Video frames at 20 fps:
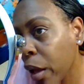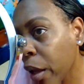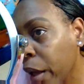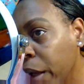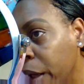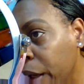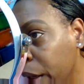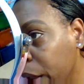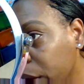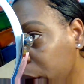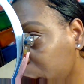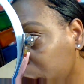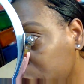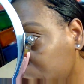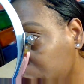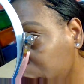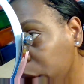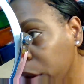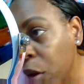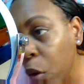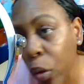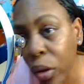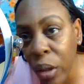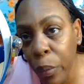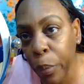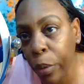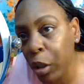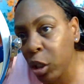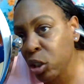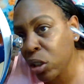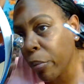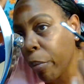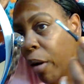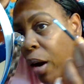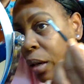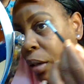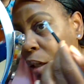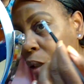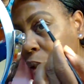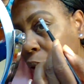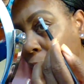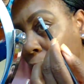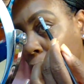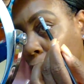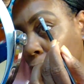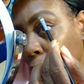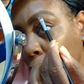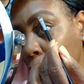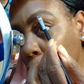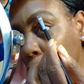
and you want to push the product down.